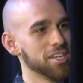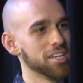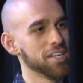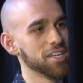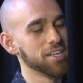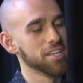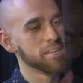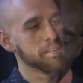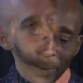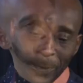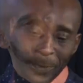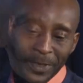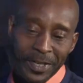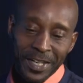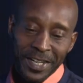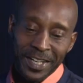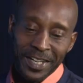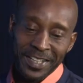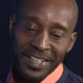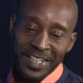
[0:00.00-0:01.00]
You know,
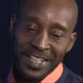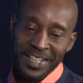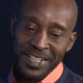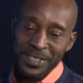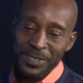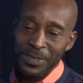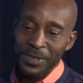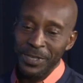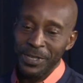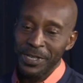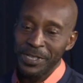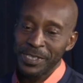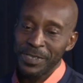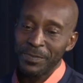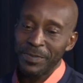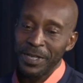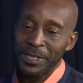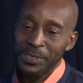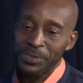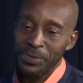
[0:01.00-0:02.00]
the initial thoughts
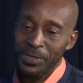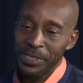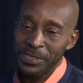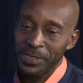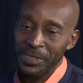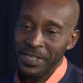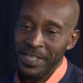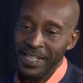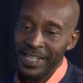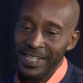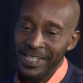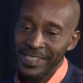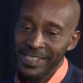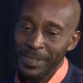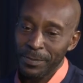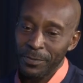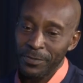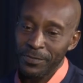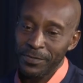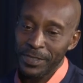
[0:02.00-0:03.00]
about Stranger Things,
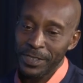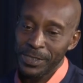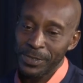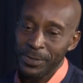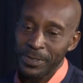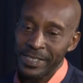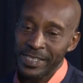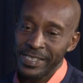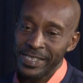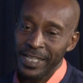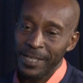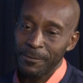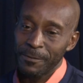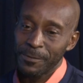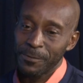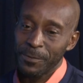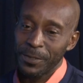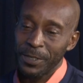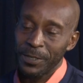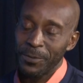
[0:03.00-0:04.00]
some of us on set was
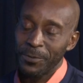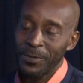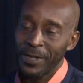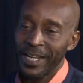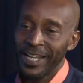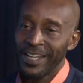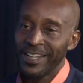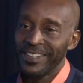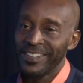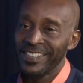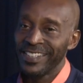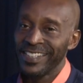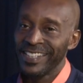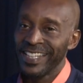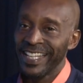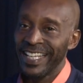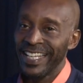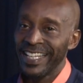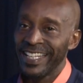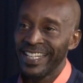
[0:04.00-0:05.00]
running around
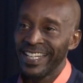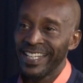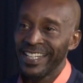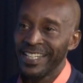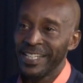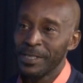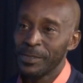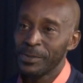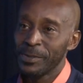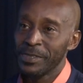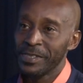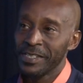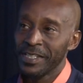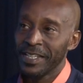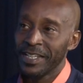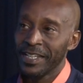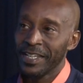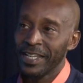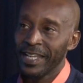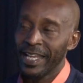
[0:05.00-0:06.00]
thinking that this was
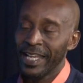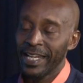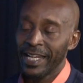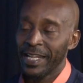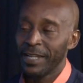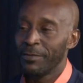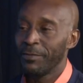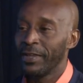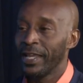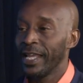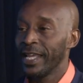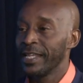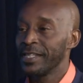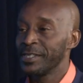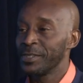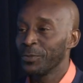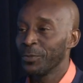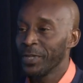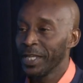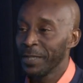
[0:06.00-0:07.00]
an
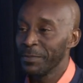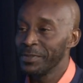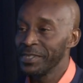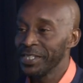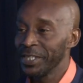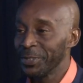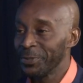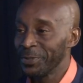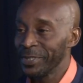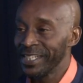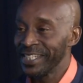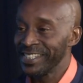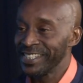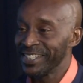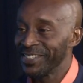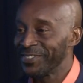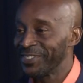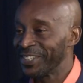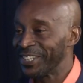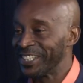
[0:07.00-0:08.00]
advanced web series
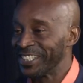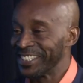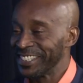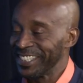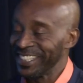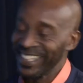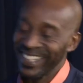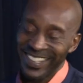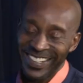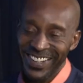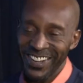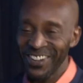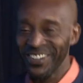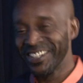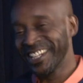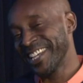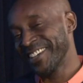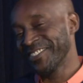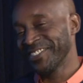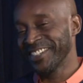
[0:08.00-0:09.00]
at first, you know. Oh,
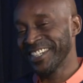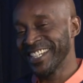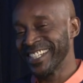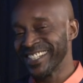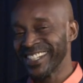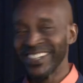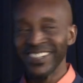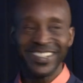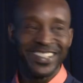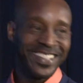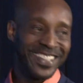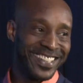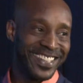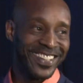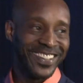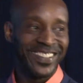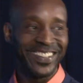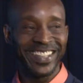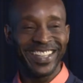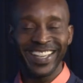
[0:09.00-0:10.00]
Netflix, oh, you know.
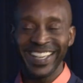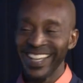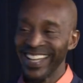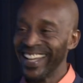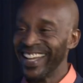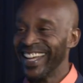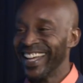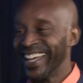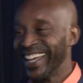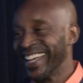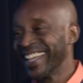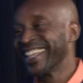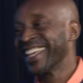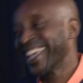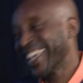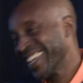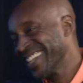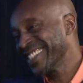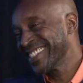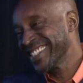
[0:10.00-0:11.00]
Like, okay. This is cute, right?
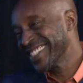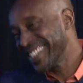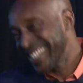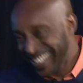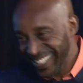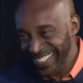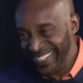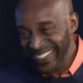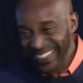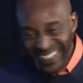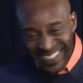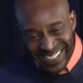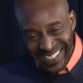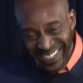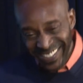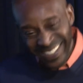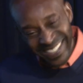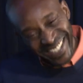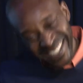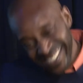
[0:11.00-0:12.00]
Yeah, this is cute, you
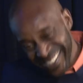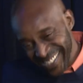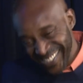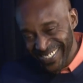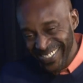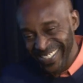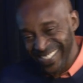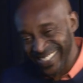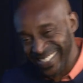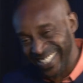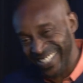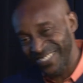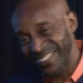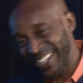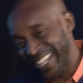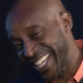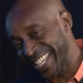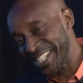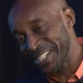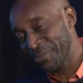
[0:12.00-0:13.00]
know, let's do this
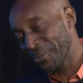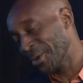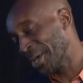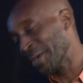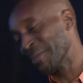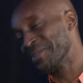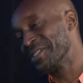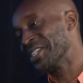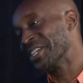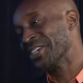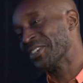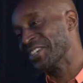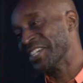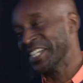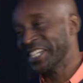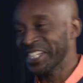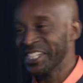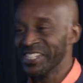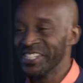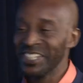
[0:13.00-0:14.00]
advanced web series,
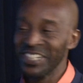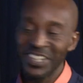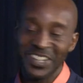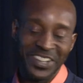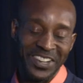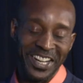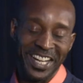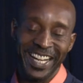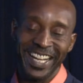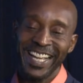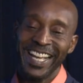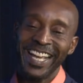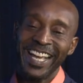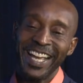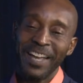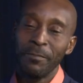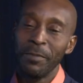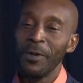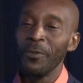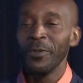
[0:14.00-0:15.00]
right. You know.
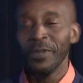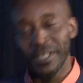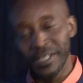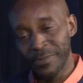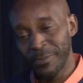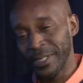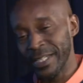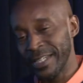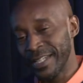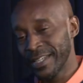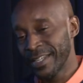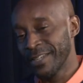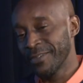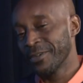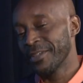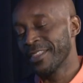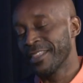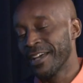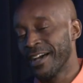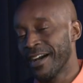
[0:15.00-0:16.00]
But we did it
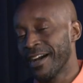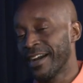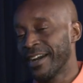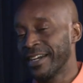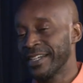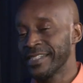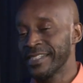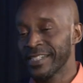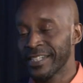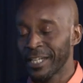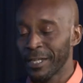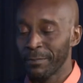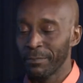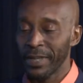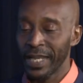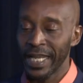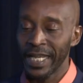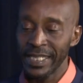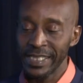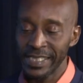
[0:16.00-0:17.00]
with our hearts and our
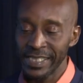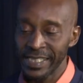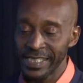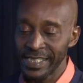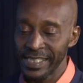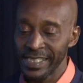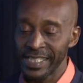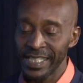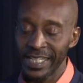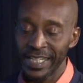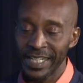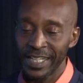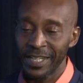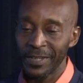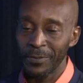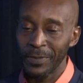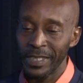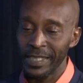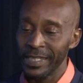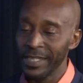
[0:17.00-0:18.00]
passions, and
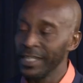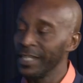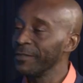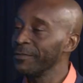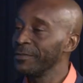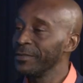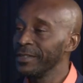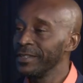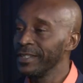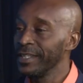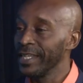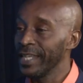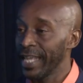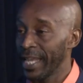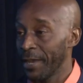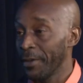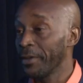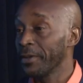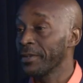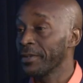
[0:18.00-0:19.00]
we loved the
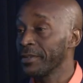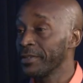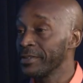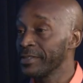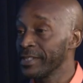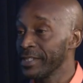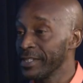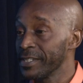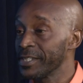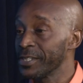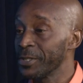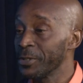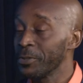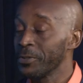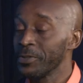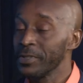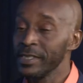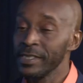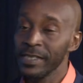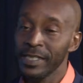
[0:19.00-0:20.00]
characters and the
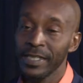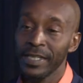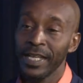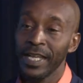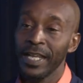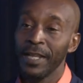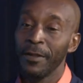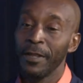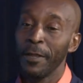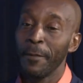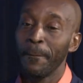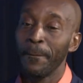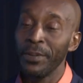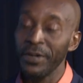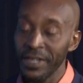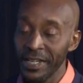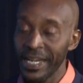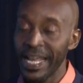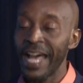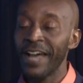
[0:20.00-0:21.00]
stories and
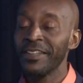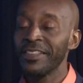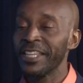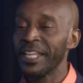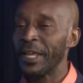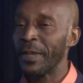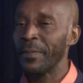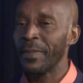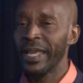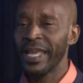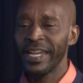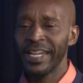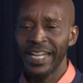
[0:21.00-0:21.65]
put it out there, man.